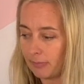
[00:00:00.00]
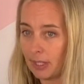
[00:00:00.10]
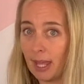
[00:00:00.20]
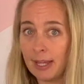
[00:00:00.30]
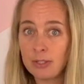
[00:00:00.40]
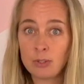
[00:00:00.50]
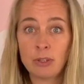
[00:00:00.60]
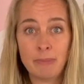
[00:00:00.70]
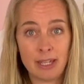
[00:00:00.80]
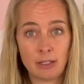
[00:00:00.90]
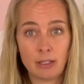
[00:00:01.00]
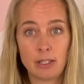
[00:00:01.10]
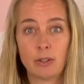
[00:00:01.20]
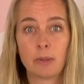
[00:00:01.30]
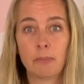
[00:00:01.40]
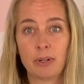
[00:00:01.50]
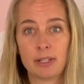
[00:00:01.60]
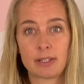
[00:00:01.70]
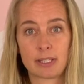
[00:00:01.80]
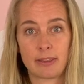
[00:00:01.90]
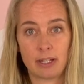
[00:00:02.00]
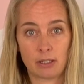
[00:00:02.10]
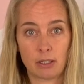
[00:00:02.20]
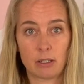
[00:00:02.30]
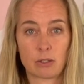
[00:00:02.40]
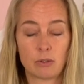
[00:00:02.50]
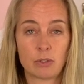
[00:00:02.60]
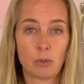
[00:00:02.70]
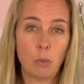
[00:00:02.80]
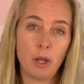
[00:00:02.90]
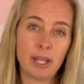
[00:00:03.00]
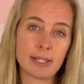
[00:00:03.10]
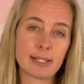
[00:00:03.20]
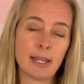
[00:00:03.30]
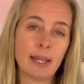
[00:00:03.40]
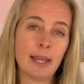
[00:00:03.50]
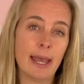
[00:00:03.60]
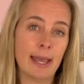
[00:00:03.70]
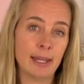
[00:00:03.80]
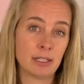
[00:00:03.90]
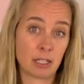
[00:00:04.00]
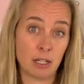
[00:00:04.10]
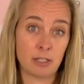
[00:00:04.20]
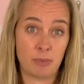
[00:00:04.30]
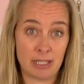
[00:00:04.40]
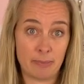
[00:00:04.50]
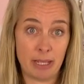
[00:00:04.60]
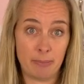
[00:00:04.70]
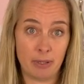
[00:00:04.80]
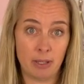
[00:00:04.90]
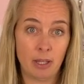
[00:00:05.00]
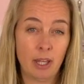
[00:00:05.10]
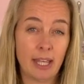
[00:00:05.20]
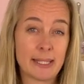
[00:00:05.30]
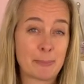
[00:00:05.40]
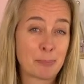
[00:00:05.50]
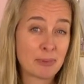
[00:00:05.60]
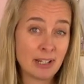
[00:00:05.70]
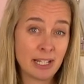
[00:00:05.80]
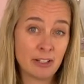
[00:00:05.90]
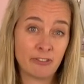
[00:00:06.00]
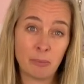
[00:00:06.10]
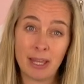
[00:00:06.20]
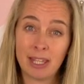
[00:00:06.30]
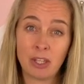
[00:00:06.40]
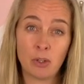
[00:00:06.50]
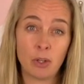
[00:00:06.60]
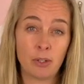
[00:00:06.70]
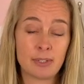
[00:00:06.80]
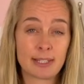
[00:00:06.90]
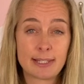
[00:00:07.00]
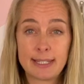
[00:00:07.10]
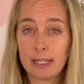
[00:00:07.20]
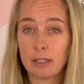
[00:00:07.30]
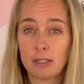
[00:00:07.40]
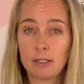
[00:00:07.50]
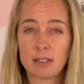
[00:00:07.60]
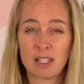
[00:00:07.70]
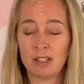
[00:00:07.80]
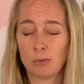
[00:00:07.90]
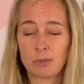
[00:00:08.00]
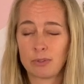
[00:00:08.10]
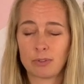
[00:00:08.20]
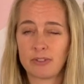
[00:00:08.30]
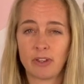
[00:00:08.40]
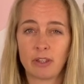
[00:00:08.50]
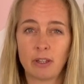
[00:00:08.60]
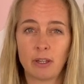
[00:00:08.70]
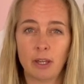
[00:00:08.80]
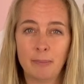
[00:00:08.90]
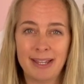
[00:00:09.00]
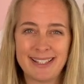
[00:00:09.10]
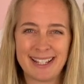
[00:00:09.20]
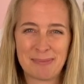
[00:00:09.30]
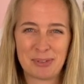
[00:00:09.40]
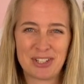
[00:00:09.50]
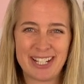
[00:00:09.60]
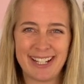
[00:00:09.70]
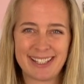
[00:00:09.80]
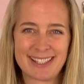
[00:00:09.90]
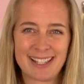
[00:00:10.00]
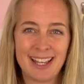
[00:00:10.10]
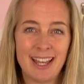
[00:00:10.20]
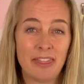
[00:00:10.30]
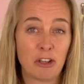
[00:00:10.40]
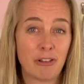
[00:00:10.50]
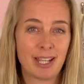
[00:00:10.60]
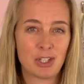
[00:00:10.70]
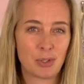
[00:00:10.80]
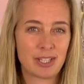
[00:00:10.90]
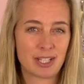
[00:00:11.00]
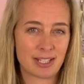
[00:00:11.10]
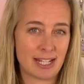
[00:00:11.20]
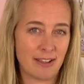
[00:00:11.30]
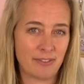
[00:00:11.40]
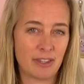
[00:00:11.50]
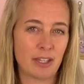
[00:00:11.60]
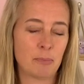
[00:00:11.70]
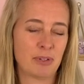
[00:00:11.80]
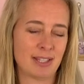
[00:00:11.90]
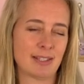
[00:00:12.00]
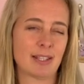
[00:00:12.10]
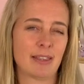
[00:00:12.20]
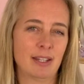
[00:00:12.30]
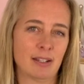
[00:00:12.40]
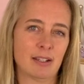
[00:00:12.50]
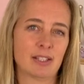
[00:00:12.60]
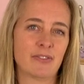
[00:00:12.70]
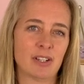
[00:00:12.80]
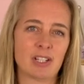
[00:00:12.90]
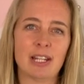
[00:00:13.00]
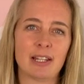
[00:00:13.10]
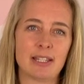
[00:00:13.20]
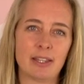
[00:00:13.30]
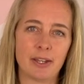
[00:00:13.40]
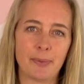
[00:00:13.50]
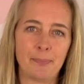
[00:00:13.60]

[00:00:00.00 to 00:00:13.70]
and on the Maker, you can print then cut onto white and coloured printer paper. It's brilliant for making your own stickers and all sorts of other amazing projects. The Cricut Joy doesn't have the print then cut functionality though.